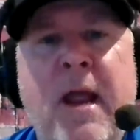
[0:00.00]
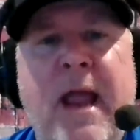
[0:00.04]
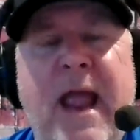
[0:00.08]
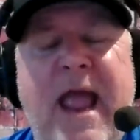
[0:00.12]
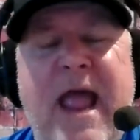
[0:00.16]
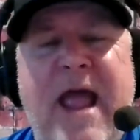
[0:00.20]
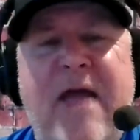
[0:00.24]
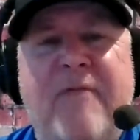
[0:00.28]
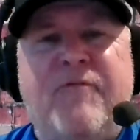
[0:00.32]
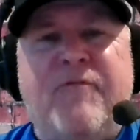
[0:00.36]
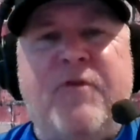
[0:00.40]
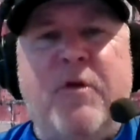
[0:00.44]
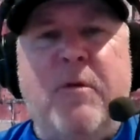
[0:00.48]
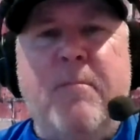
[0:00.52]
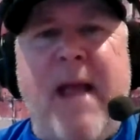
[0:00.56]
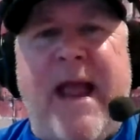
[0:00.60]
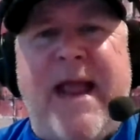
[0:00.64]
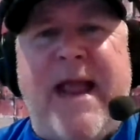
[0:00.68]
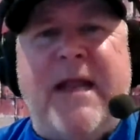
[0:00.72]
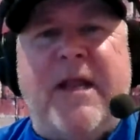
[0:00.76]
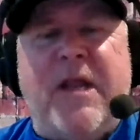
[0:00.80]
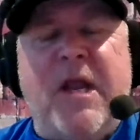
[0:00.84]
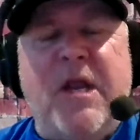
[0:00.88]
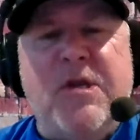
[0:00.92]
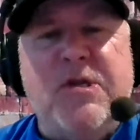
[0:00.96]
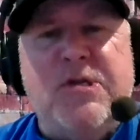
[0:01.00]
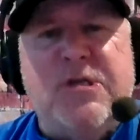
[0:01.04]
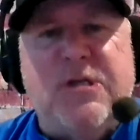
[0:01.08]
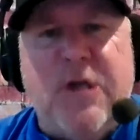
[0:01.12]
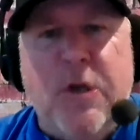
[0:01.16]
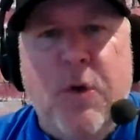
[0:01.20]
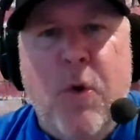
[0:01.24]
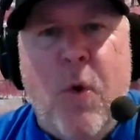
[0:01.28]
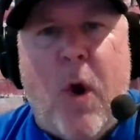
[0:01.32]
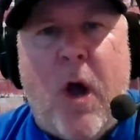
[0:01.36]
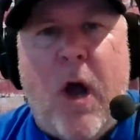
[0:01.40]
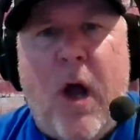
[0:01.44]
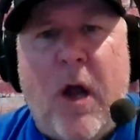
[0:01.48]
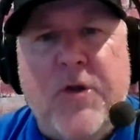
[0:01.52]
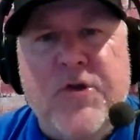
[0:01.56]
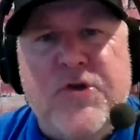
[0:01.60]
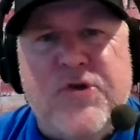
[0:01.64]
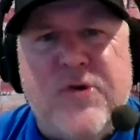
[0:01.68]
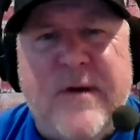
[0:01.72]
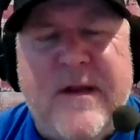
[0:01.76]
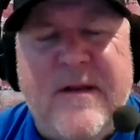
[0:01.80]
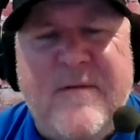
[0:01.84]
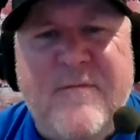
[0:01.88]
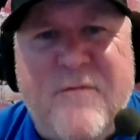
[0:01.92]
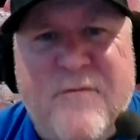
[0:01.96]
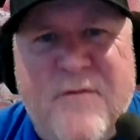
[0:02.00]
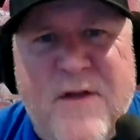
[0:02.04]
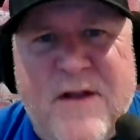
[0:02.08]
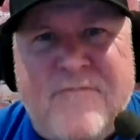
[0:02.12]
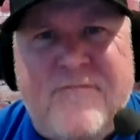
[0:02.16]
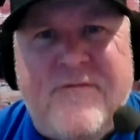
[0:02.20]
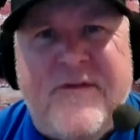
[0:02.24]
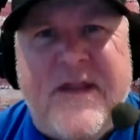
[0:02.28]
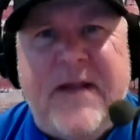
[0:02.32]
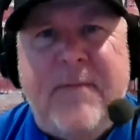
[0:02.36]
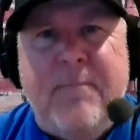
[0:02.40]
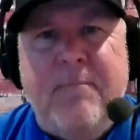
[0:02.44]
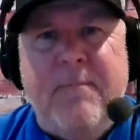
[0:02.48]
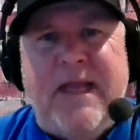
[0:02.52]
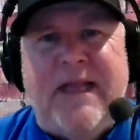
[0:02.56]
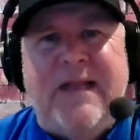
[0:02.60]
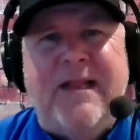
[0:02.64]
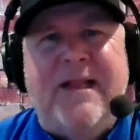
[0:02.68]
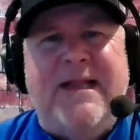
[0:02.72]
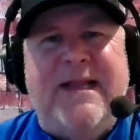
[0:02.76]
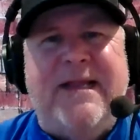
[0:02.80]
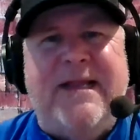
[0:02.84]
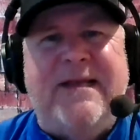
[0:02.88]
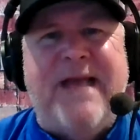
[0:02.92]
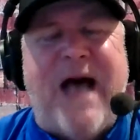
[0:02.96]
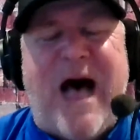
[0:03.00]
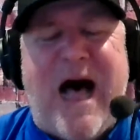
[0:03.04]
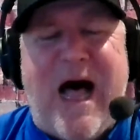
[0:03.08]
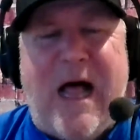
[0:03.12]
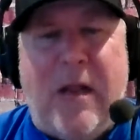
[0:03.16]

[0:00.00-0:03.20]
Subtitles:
after making $250 million